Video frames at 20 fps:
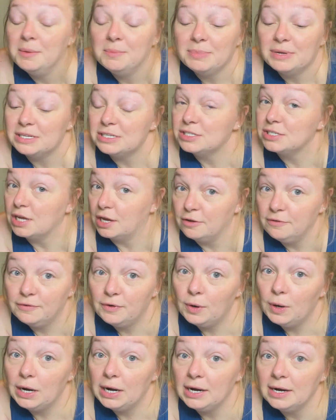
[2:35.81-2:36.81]
But so
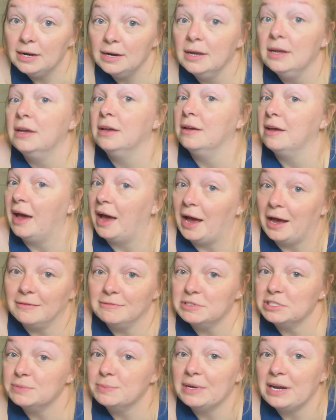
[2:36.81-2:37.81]
far,
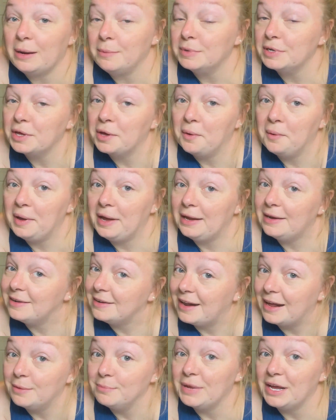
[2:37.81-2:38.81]
I've just been able to go ahead
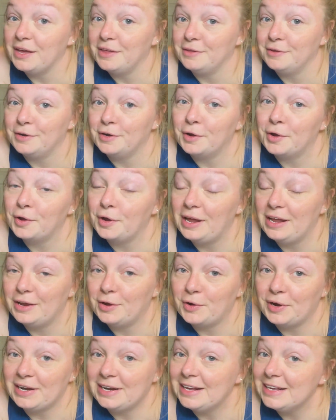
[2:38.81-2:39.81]
and add my other
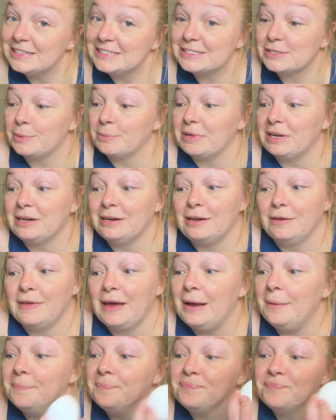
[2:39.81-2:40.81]
ingredients. So I'm going to do
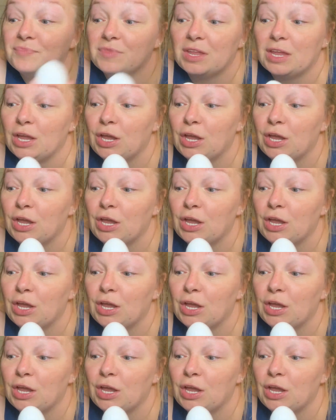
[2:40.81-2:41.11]
that.